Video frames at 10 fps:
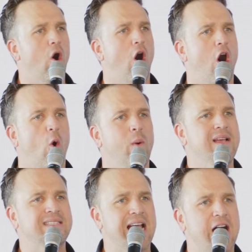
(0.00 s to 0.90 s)

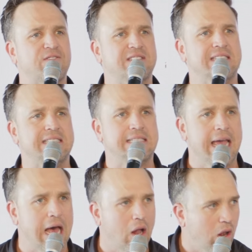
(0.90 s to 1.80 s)
always have to
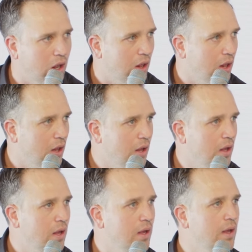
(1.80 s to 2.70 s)
tell.
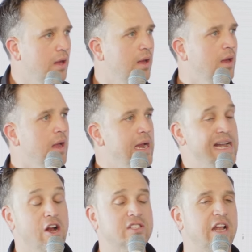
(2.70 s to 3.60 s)

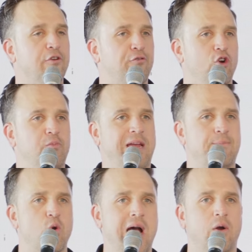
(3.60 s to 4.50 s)
And here's another fruit of being
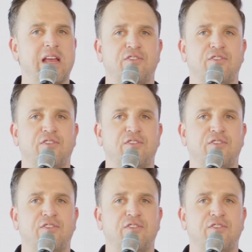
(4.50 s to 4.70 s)
proud if